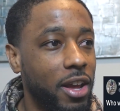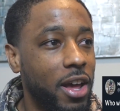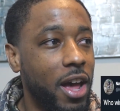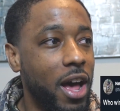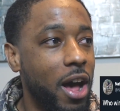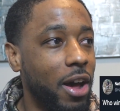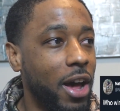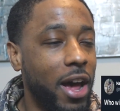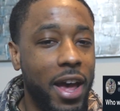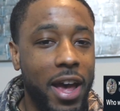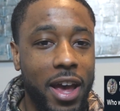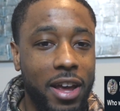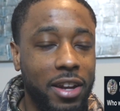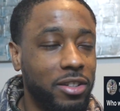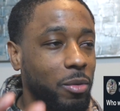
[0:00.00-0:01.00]
I
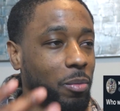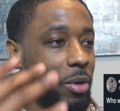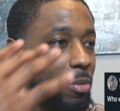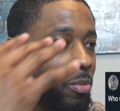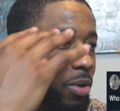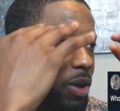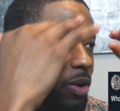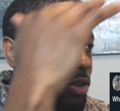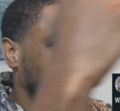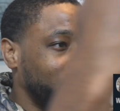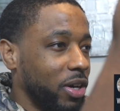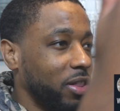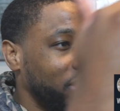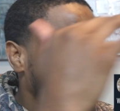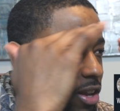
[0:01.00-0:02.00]
had some people I was
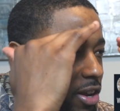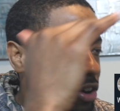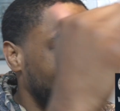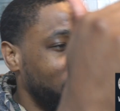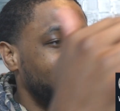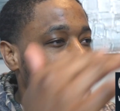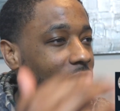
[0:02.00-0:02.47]
right there